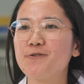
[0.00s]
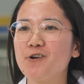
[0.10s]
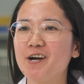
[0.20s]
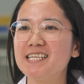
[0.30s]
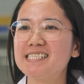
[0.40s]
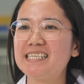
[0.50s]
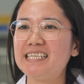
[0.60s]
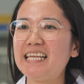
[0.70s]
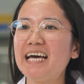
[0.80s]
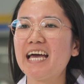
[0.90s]
Florence
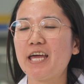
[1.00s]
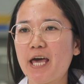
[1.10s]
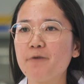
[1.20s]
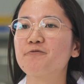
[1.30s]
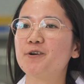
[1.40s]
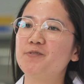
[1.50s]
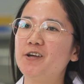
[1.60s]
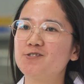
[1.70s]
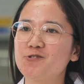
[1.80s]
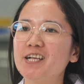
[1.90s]
Danila and I'm from the
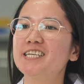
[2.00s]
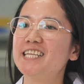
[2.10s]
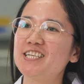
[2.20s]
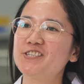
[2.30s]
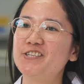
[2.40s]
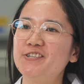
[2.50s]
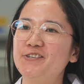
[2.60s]
Australian National